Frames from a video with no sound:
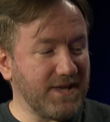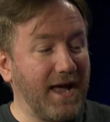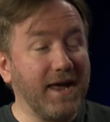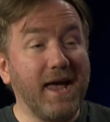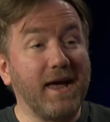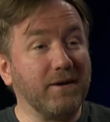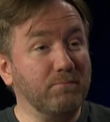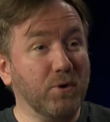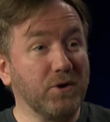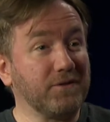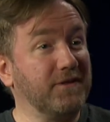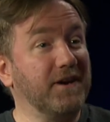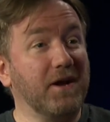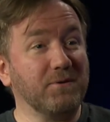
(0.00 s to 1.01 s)
I had a book
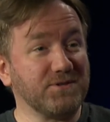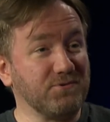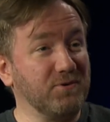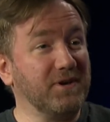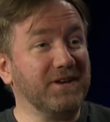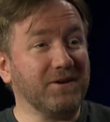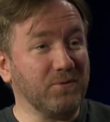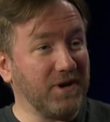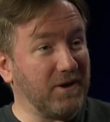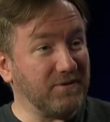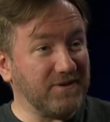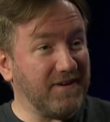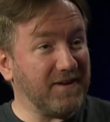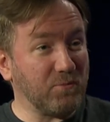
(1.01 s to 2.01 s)
that I was reading when I
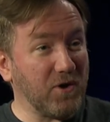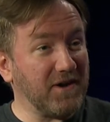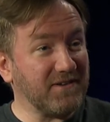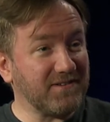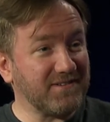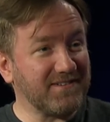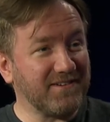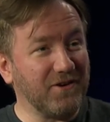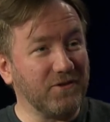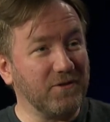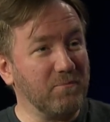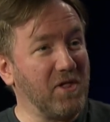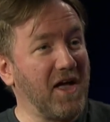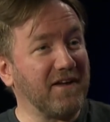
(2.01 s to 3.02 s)
would take breaks called
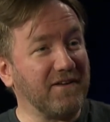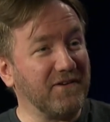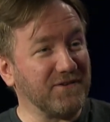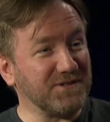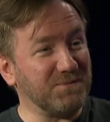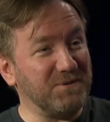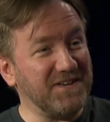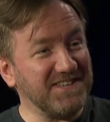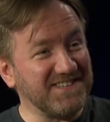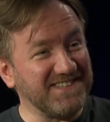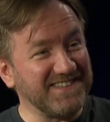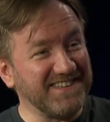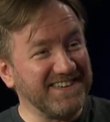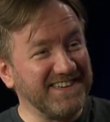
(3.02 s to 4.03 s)
The Black Elk
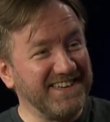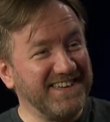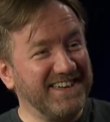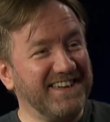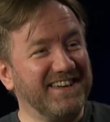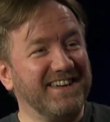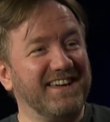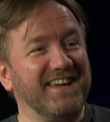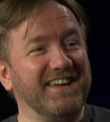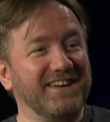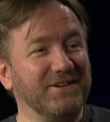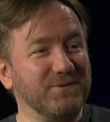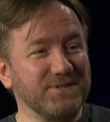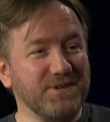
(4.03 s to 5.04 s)
Speaks,
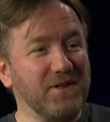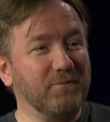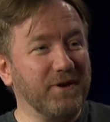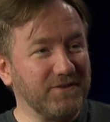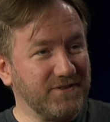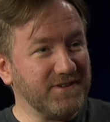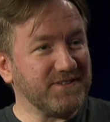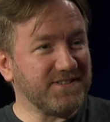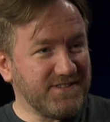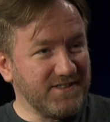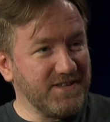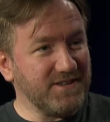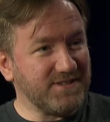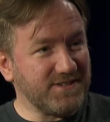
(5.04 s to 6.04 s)
and it was all about this
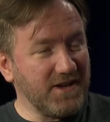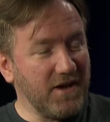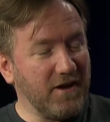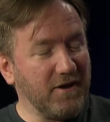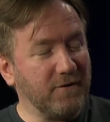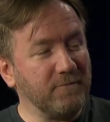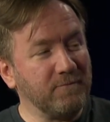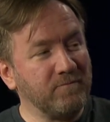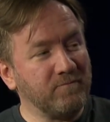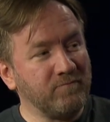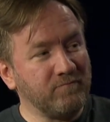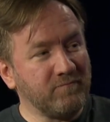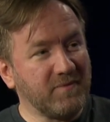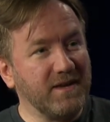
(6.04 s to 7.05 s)
this uh,
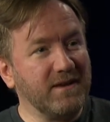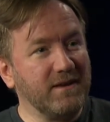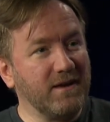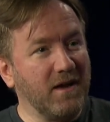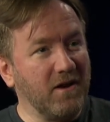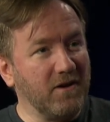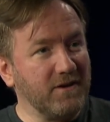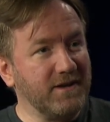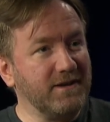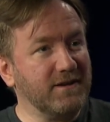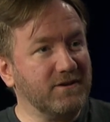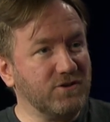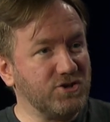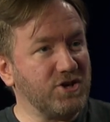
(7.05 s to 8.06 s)
uh
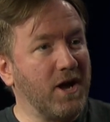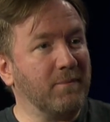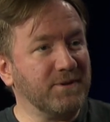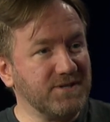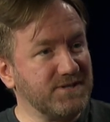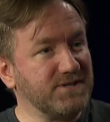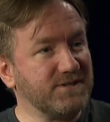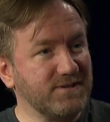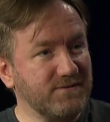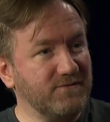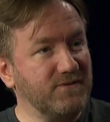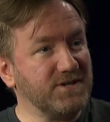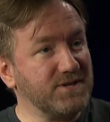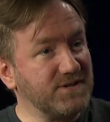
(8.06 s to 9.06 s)
Indian shaman's
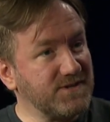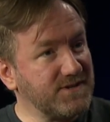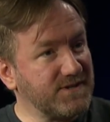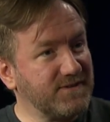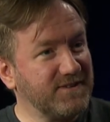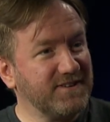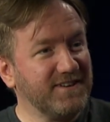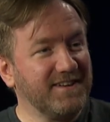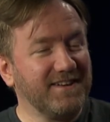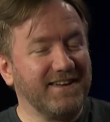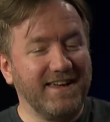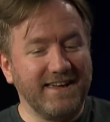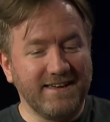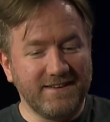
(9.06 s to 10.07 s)
visions,
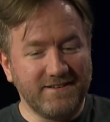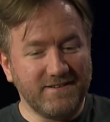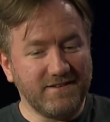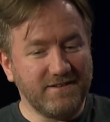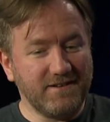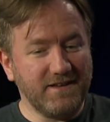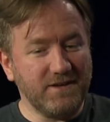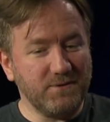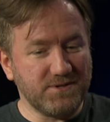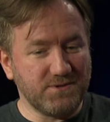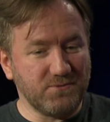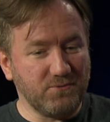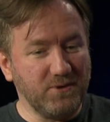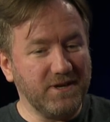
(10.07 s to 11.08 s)
and he
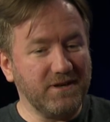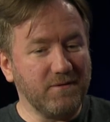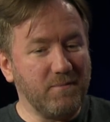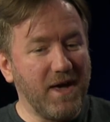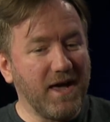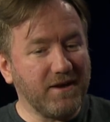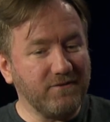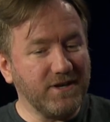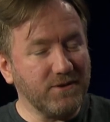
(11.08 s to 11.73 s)
was reading the back of it.